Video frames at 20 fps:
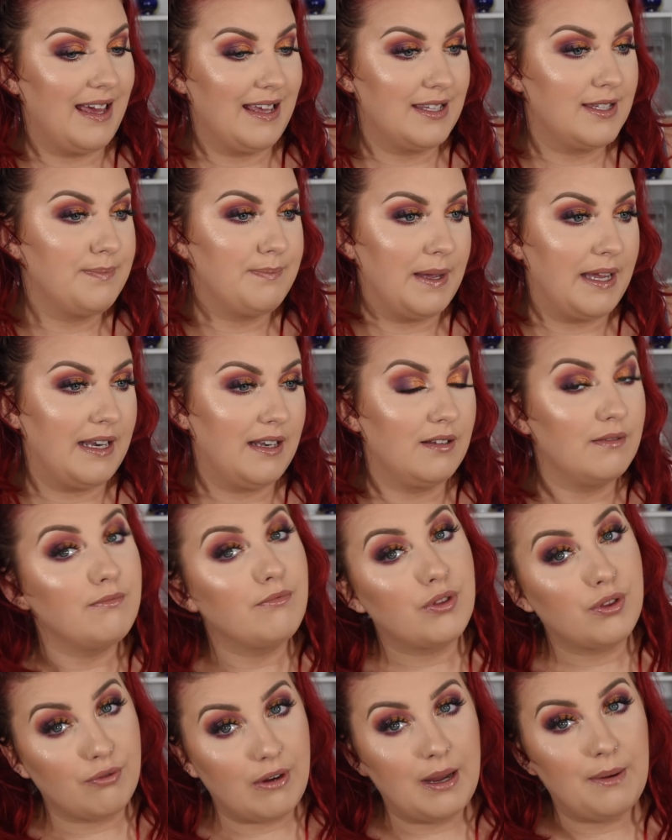It's been
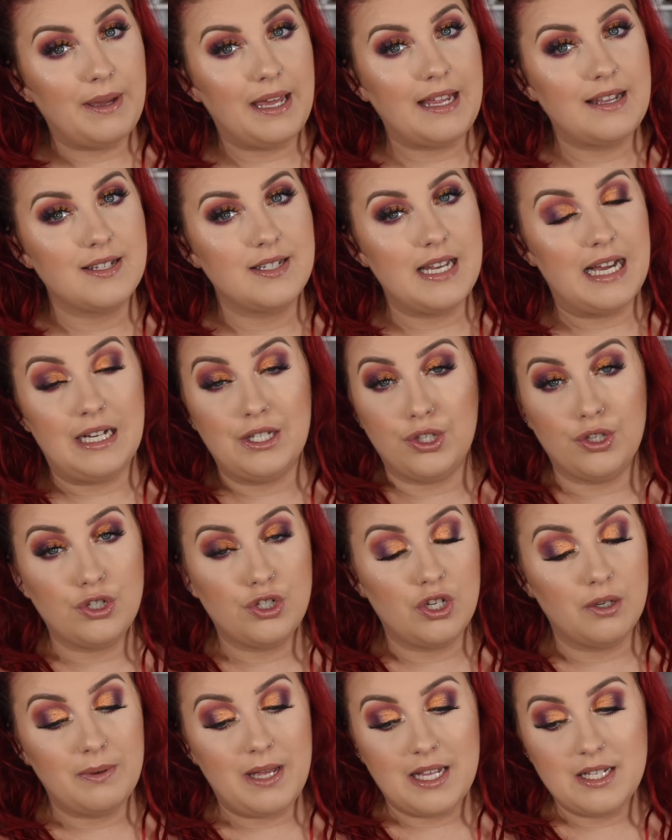3 weeks now,
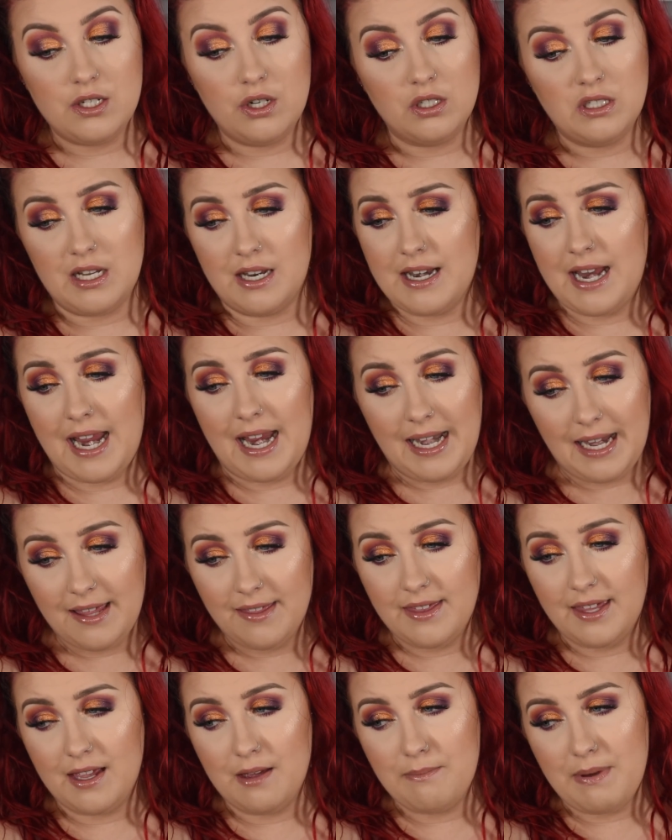YouTube has not done
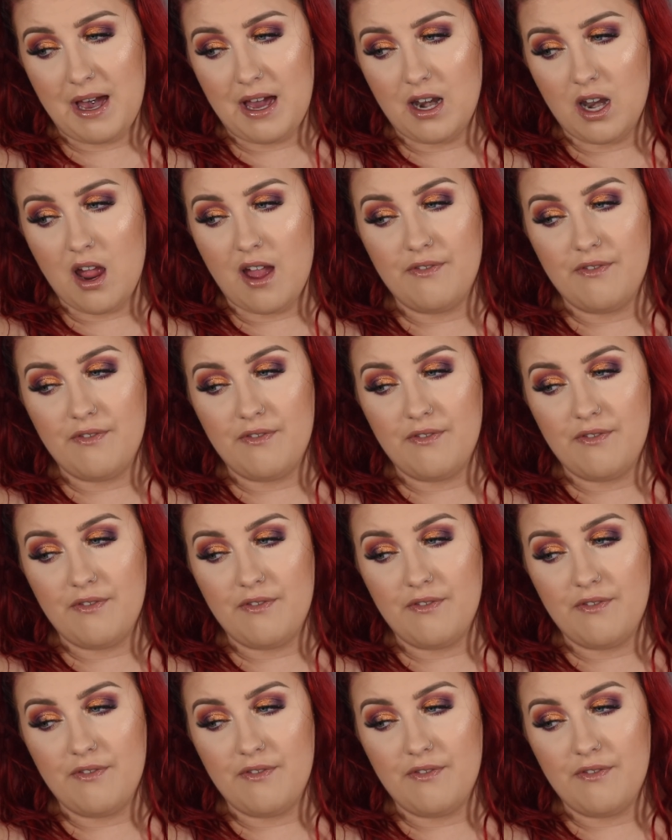anything about it.